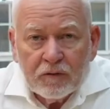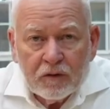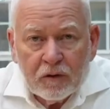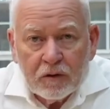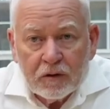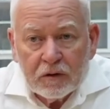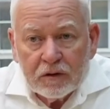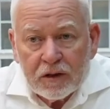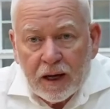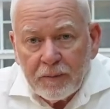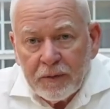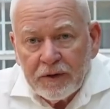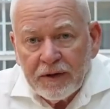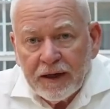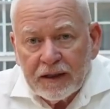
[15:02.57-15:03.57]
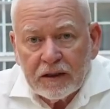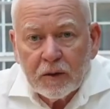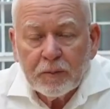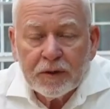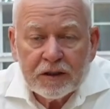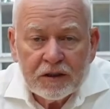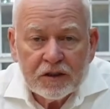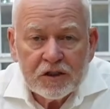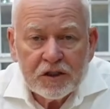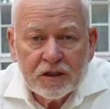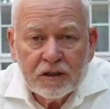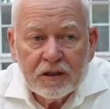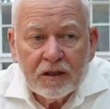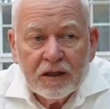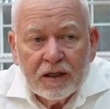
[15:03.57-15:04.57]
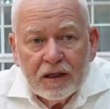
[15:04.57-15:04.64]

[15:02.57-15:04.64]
on top of that, the petition